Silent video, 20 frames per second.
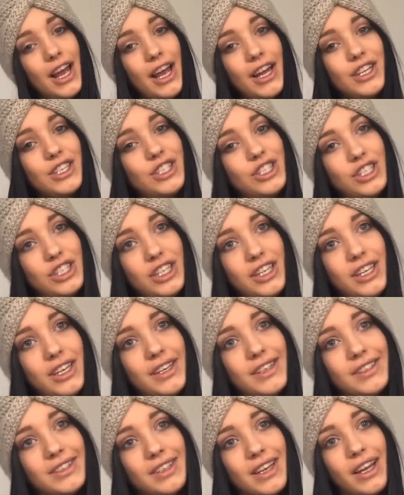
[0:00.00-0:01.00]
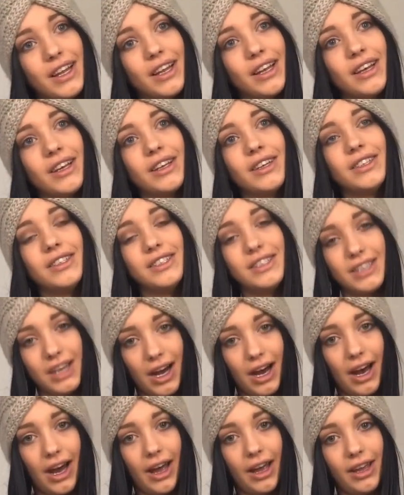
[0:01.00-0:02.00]
And she is going to
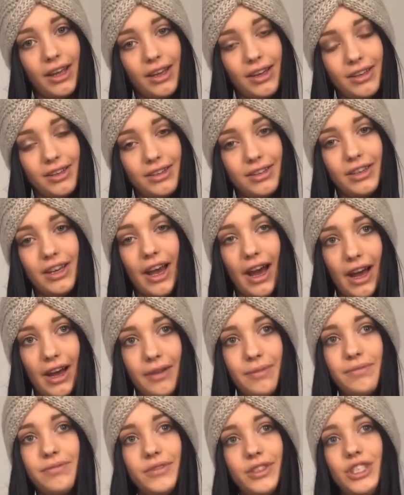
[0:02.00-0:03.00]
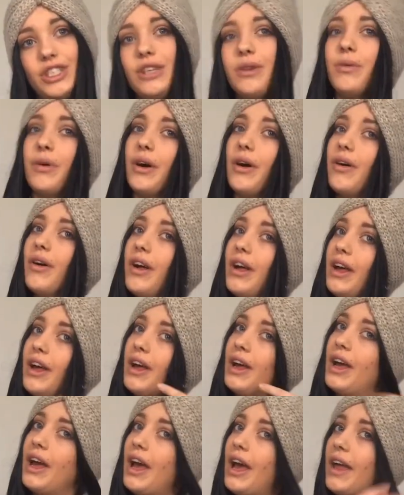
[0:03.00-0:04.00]
die. Yeah, she will.
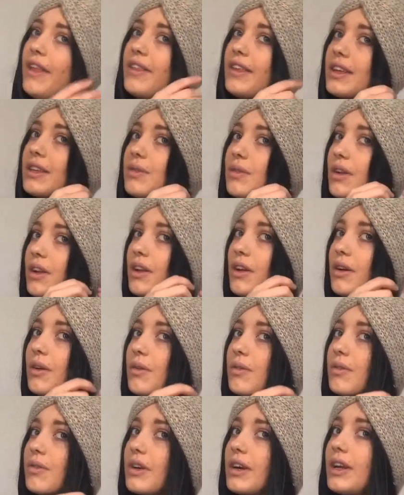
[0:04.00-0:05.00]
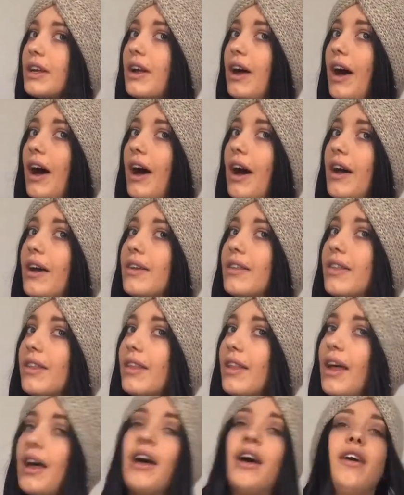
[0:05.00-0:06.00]
And this would look real, I
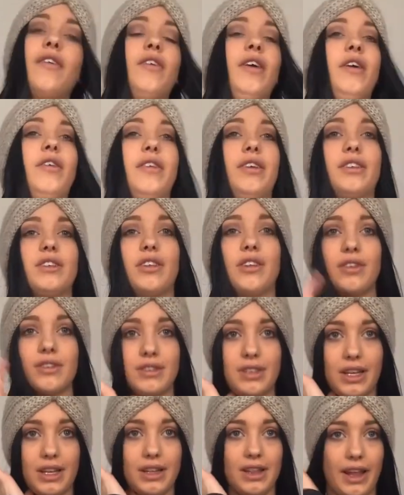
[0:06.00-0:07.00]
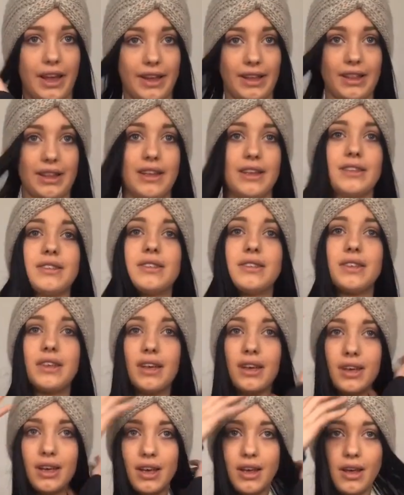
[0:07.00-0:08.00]
love how this looks in like this
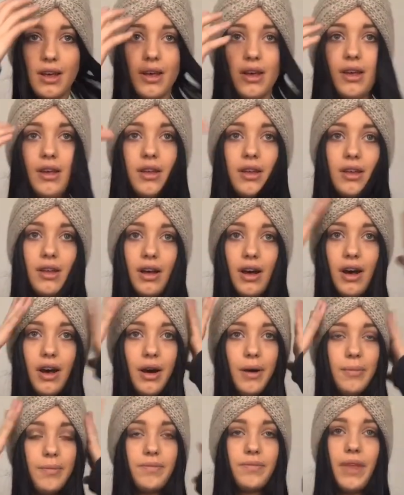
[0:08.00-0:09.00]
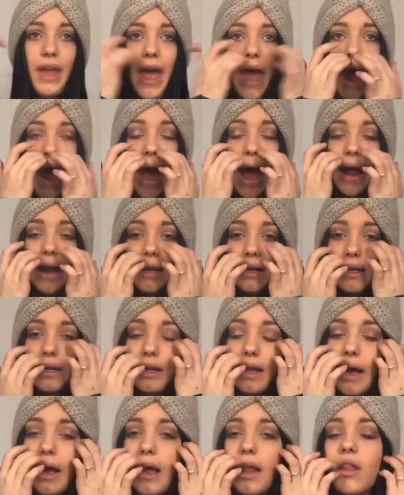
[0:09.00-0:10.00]
hat.
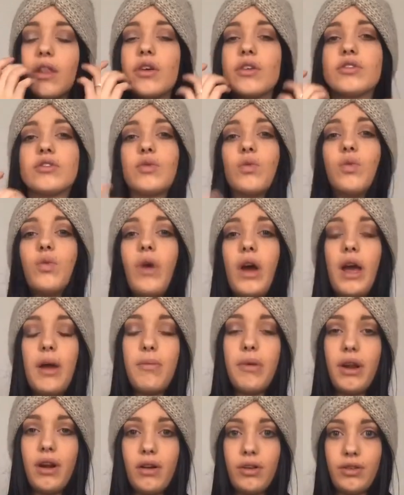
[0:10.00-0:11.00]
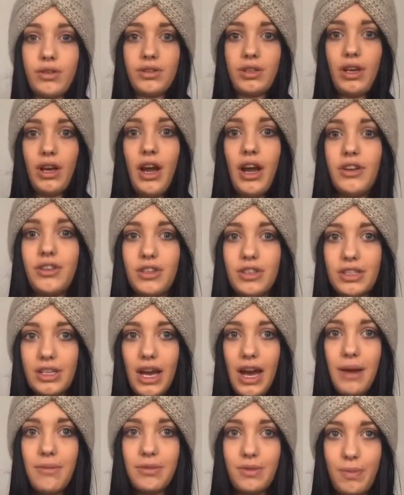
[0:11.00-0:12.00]
Like, it looks way better. It looks 100
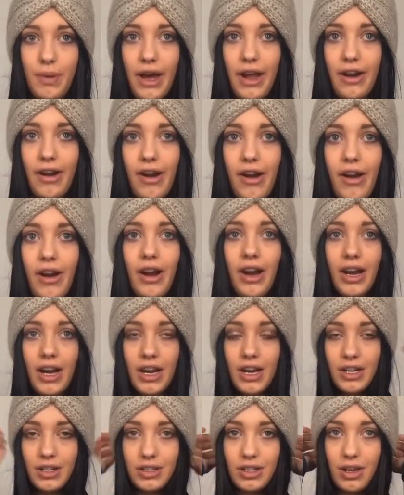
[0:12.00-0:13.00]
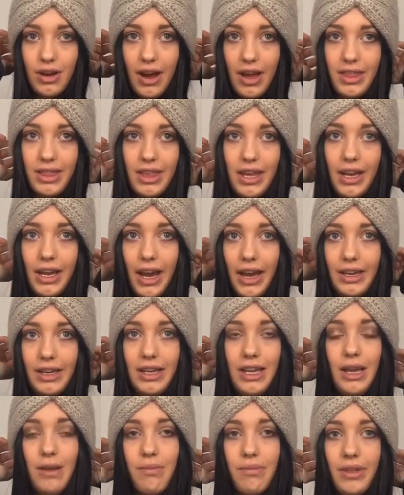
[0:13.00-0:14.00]
times better. So I think I'd
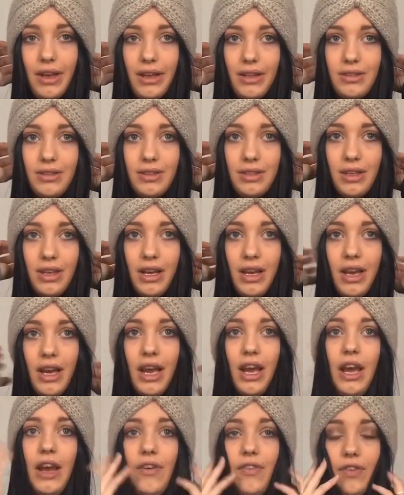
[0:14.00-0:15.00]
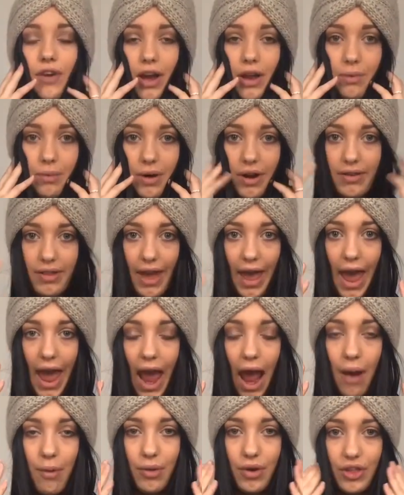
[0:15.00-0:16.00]
keep this if I'd wear the
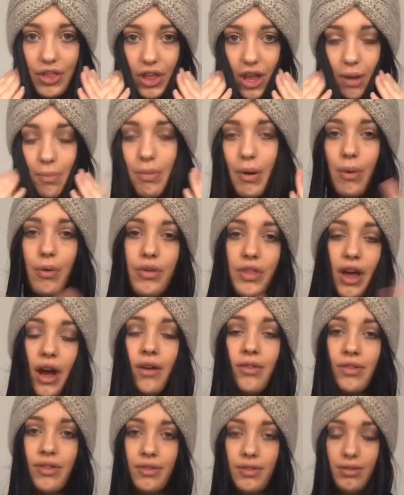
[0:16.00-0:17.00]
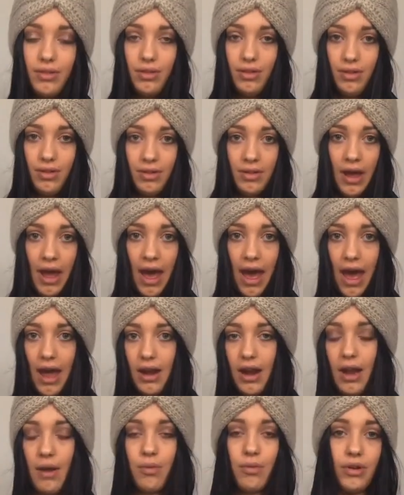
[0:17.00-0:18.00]
hat with it. But without the
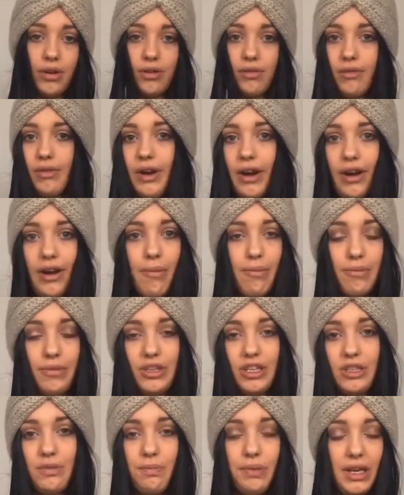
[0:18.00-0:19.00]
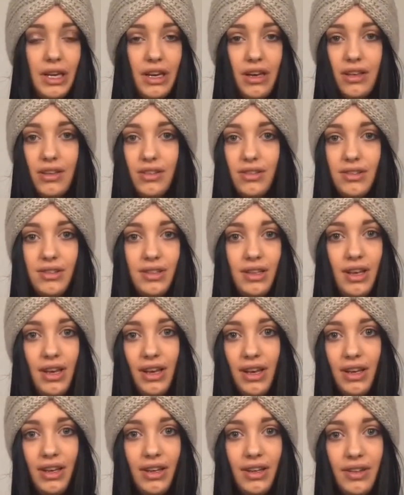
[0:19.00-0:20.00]
hat, I wouldn't wear it just because,
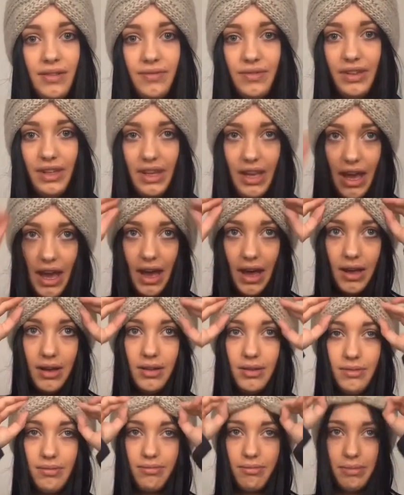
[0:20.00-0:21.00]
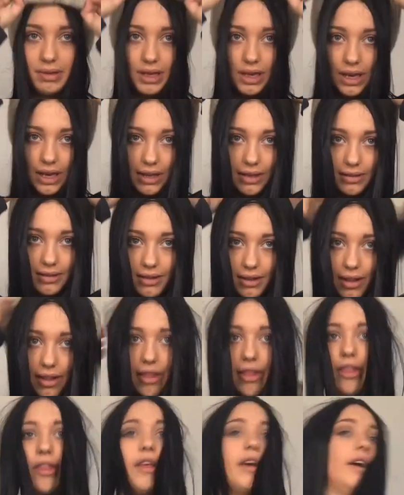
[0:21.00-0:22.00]
yeah, because
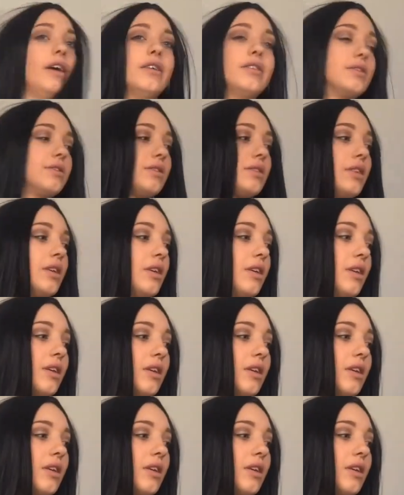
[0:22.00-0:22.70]
this.